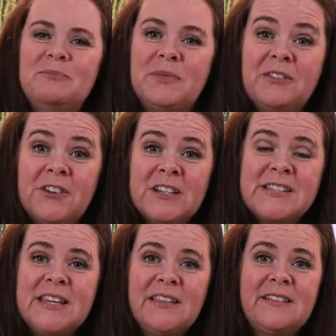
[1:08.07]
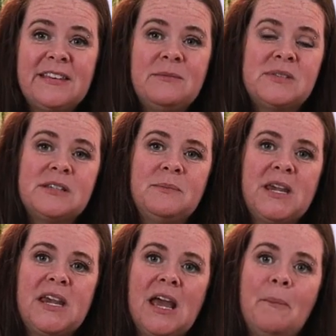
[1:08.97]
The first thing that seems to
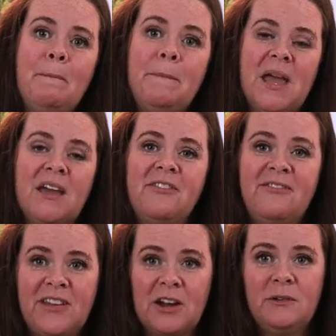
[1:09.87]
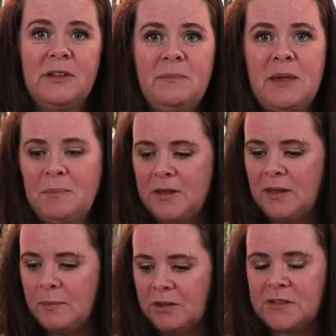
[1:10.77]
be a big fear with people
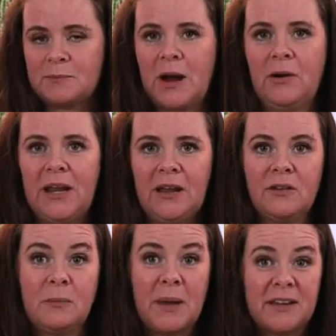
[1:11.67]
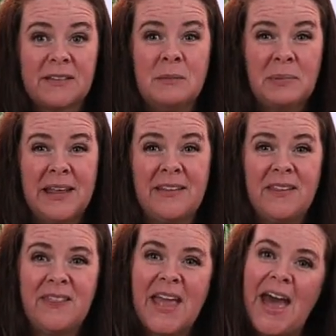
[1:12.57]
about sprouting, or the biggest complaint
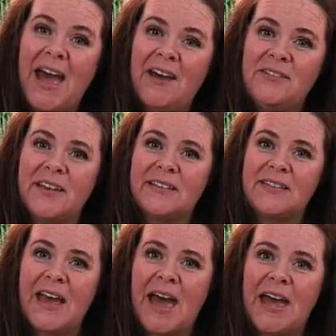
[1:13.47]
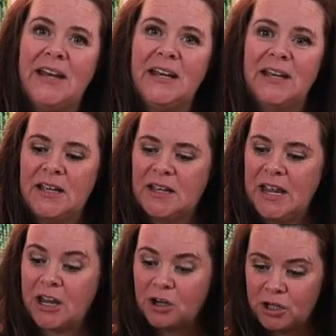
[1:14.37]
that they have, is that
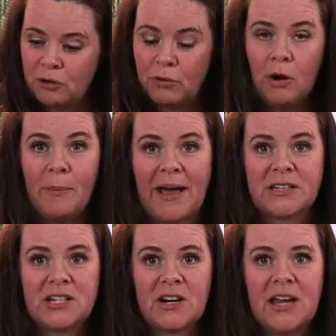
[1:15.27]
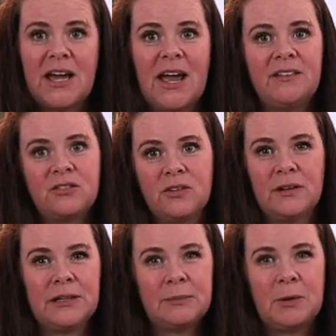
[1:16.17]
it could grow bacteria, and so they're a
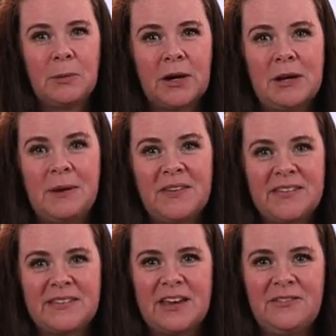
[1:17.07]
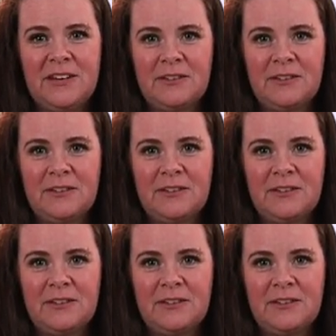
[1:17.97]
little bit worried about the safety of